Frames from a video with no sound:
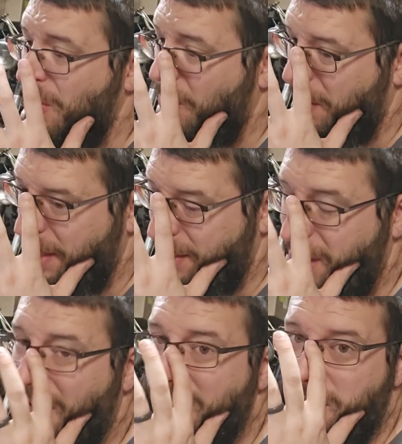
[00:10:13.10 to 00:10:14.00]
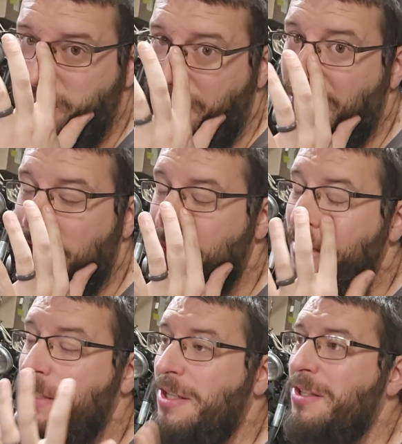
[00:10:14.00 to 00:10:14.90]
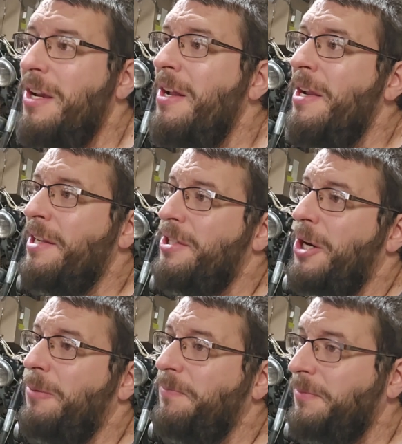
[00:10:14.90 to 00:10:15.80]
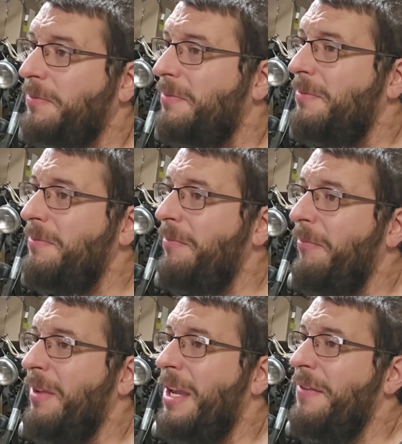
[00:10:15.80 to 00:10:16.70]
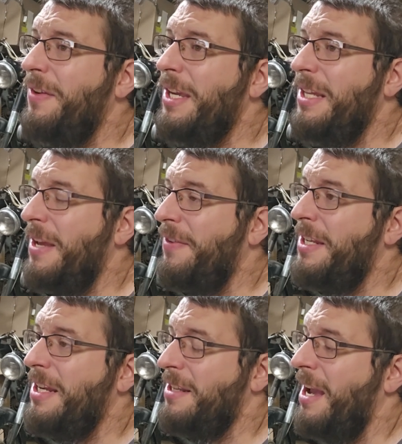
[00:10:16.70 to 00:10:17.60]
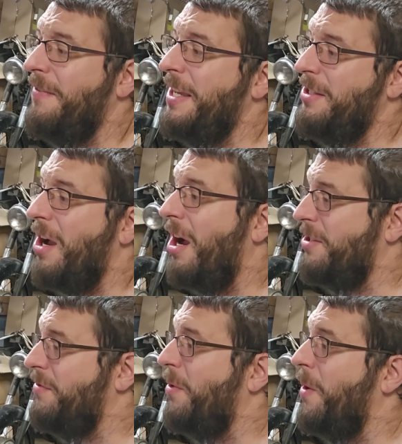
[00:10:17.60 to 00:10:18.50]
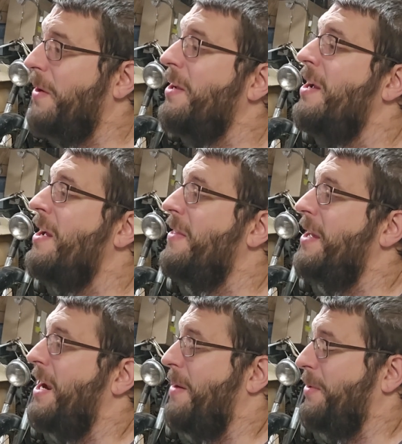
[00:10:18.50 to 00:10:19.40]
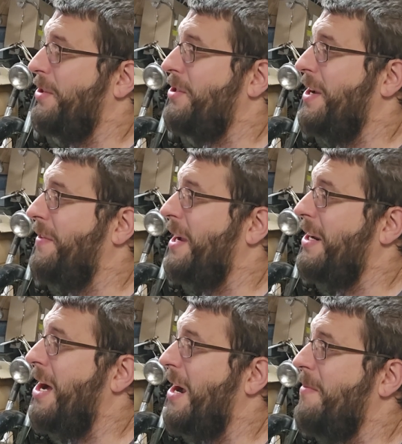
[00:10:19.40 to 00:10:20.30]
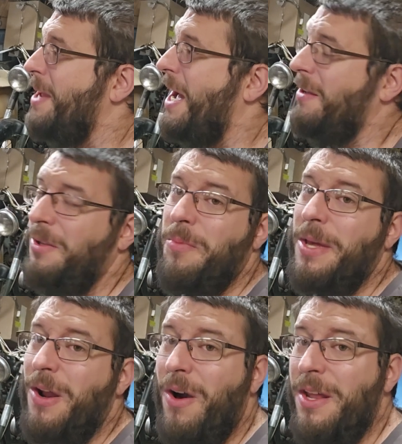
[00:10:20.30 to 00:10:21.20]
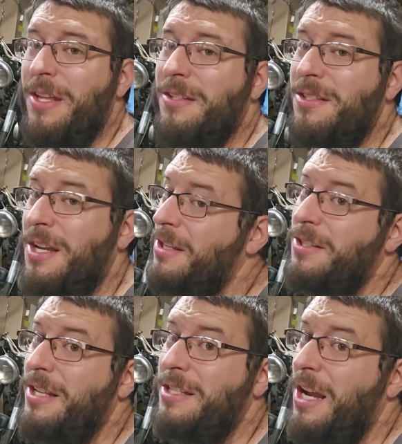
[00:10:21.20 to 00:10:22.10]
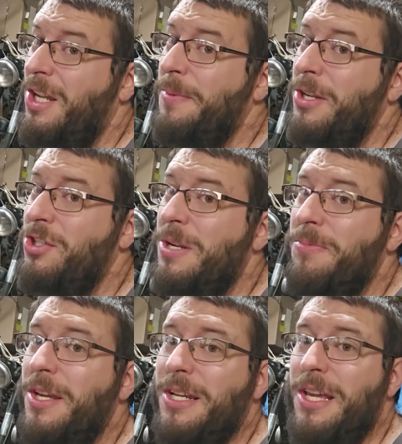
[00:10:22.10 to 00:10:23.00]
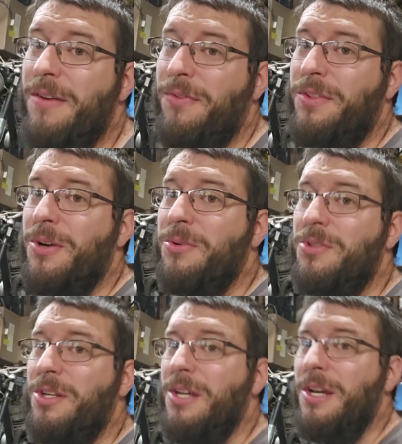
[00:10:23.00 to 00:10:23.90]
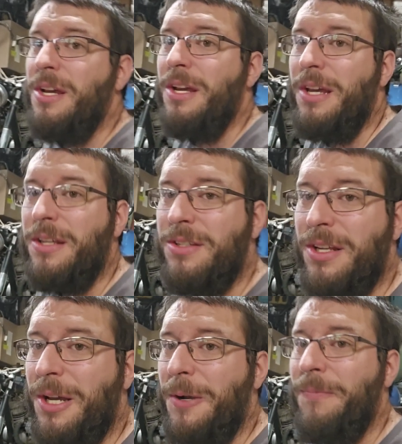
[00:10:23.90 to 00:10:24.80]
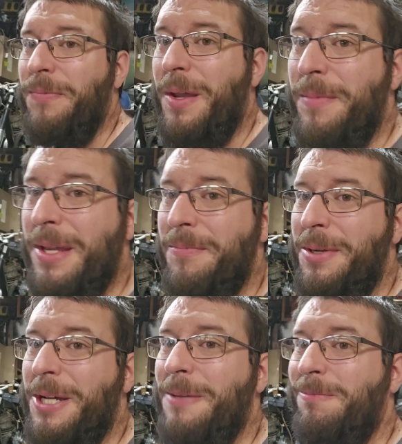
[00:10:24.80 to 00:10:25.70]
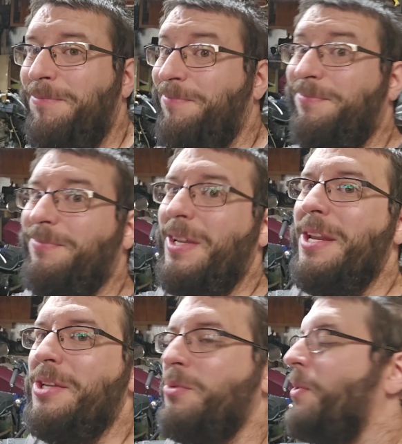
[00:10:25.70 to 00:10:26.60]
too worried. The exhaust is where an expense is. So if he doesn't have the exhaust for it, then I'm going to see if I can knock him down a little bit on it, because that's not going to be a cheap thing to get for those. So, I mean, but it is